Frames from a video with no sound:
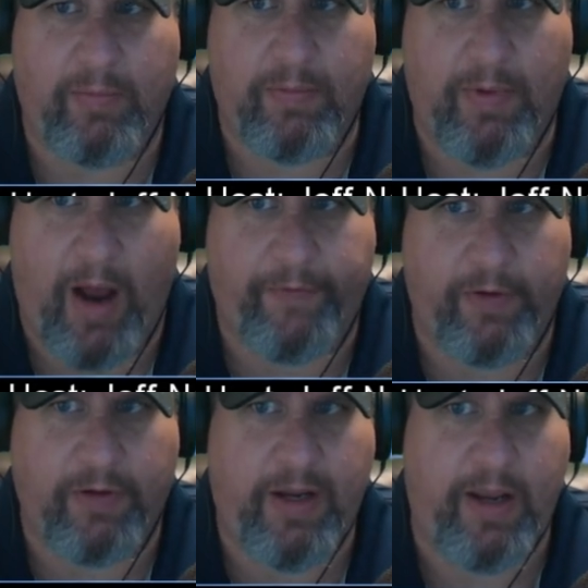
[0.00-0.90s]

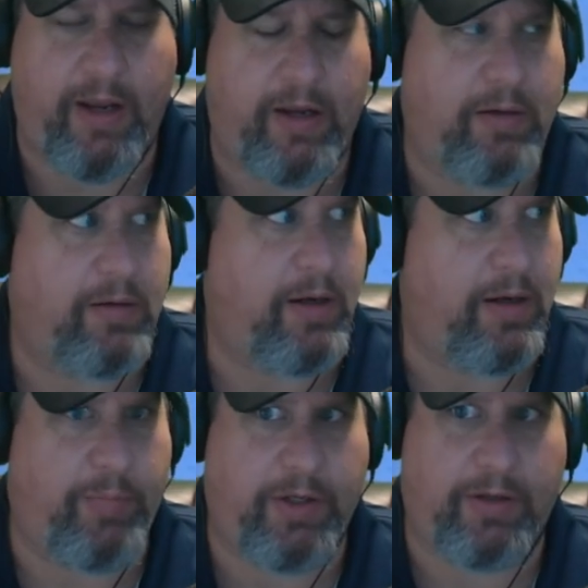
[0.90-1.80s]
offer tea
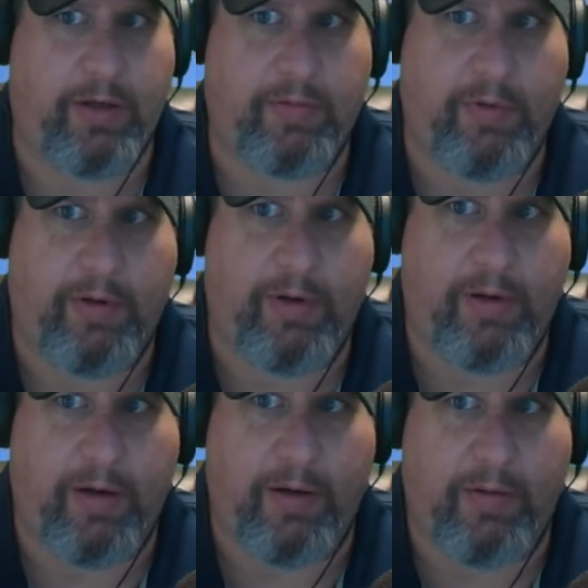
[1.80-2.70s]
and biscuits with you.
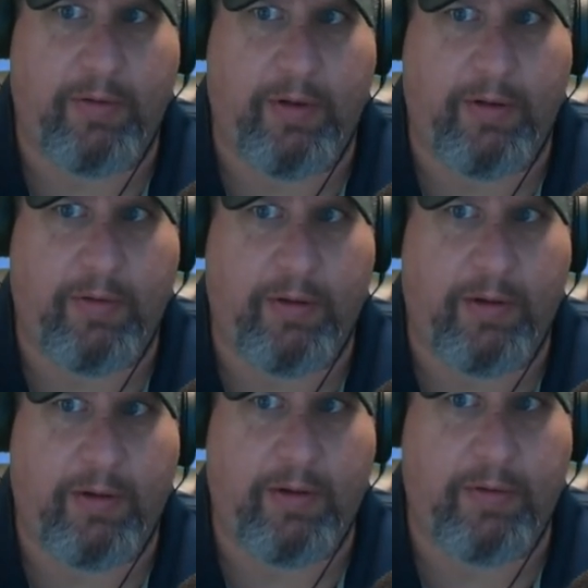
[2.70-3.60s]

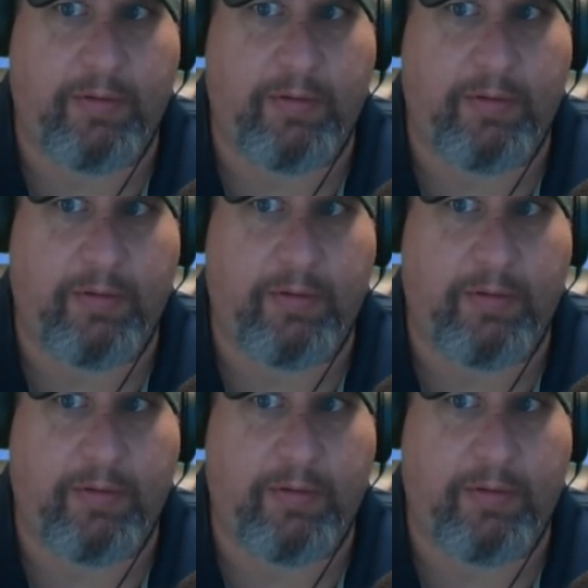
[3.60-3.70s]
They're